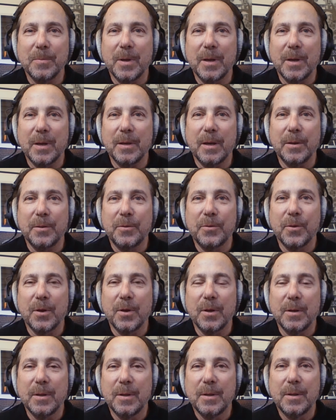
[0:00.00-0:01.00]
I
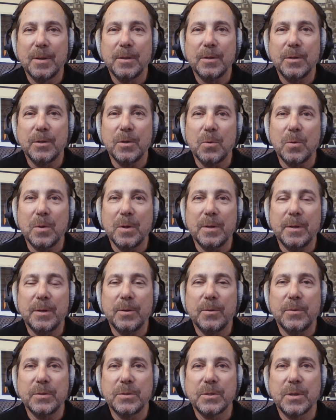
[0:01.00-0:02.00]
thought, what?
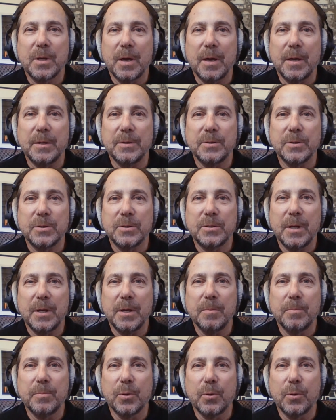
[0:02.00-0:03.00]
This guy is a state
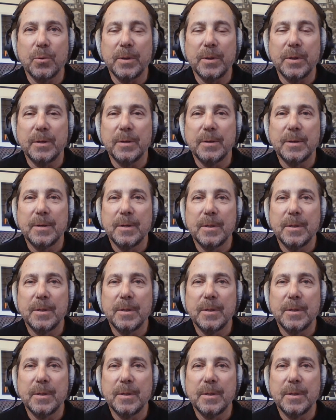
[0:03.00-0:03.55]
employee.